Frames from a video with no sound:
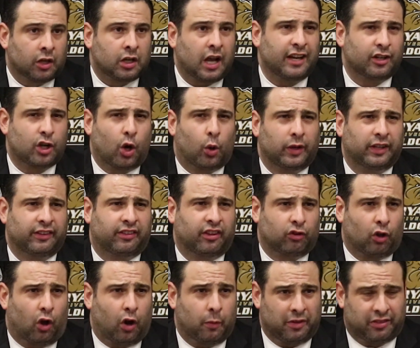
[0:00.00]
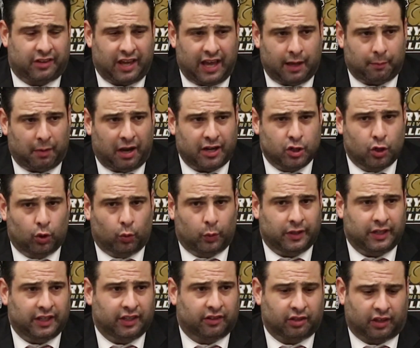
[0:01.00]
Kind of going into the Dartmouth game, I knew
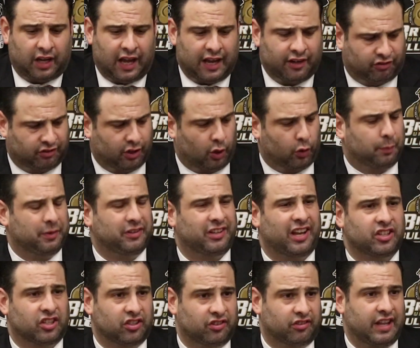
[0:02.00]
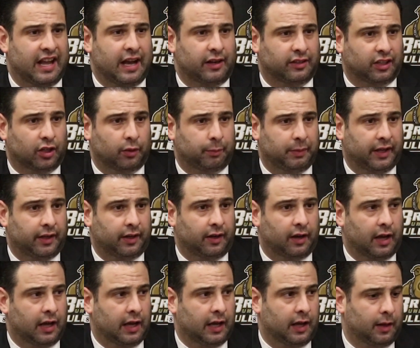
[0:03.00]
we needed to kind of slow the possessions down a little bit.
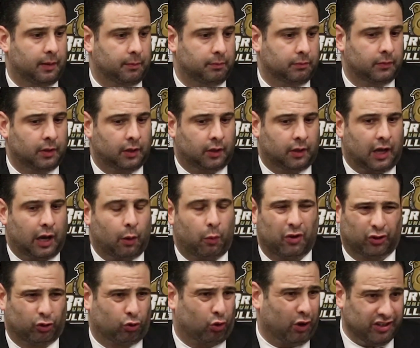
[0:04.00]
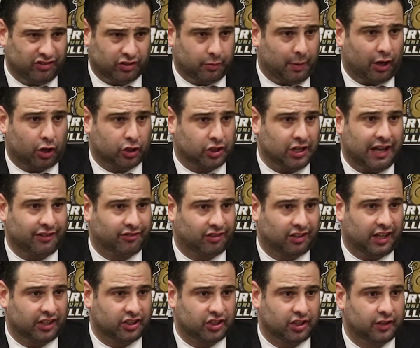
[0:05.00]
Um, I wasn't crazy about our shot
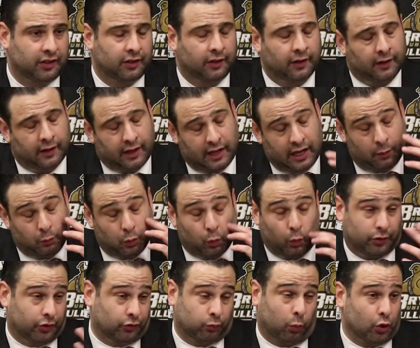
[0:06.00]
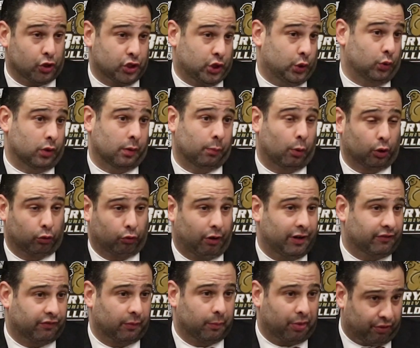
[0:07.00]
selection, and we just weren't shooting the ball
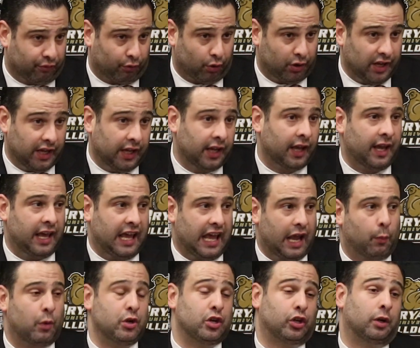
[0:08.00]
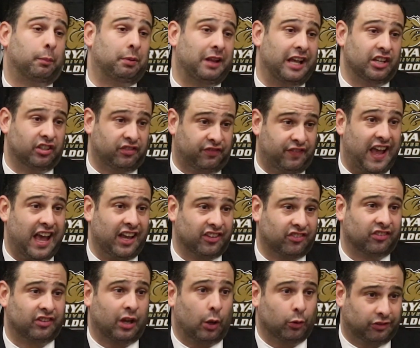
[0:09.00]
great from three. And when you're going to play as
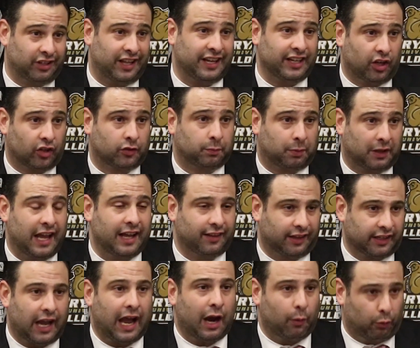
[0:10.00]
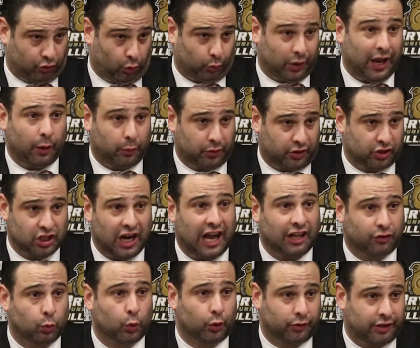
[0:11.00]
fast as I was letting us play, like I was okay with the
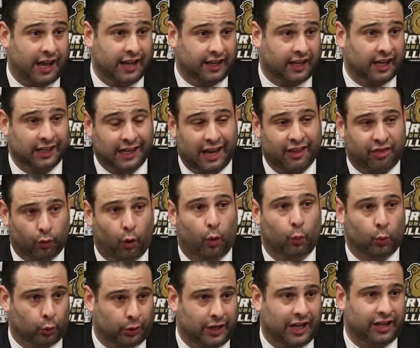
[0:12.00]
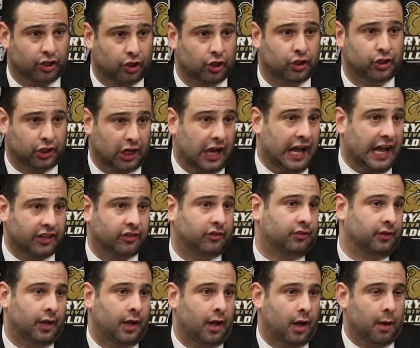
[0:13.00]
shots we were taking, and I thought we were getting good
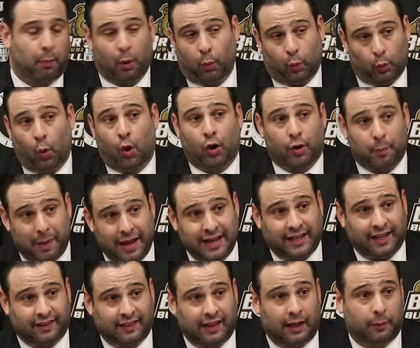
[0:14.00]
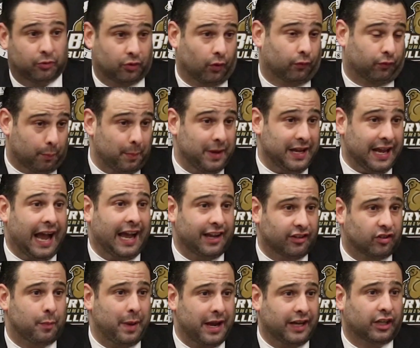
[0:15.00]
shots, but we weren't making them. So for me, I
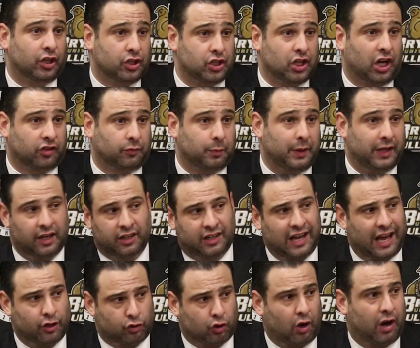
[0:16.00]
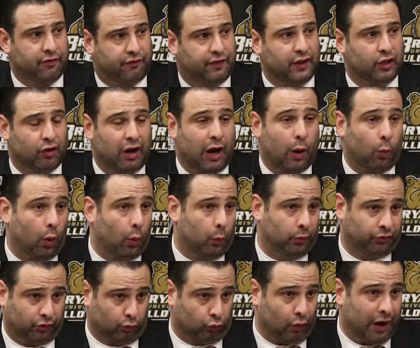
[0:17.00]
had to make an adjustment and kind of try and figure out what
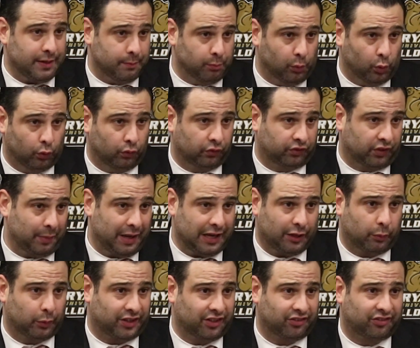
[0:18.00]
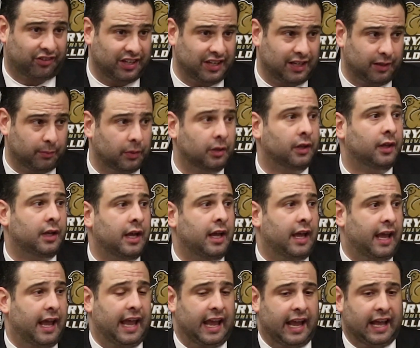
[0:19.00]
was the right move to make with this team
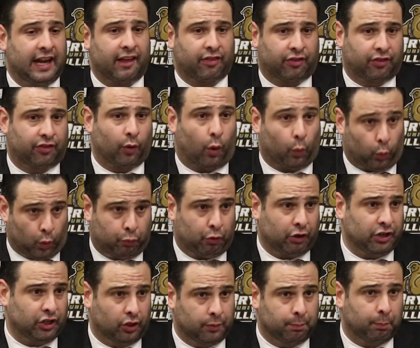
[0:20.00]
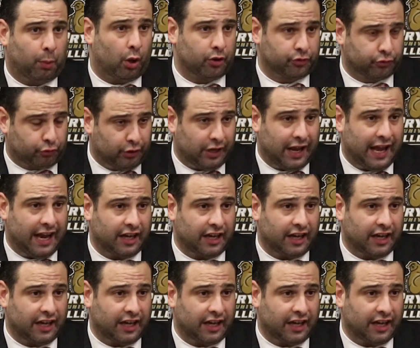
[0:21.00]
and I thought we're pretty good in ball screen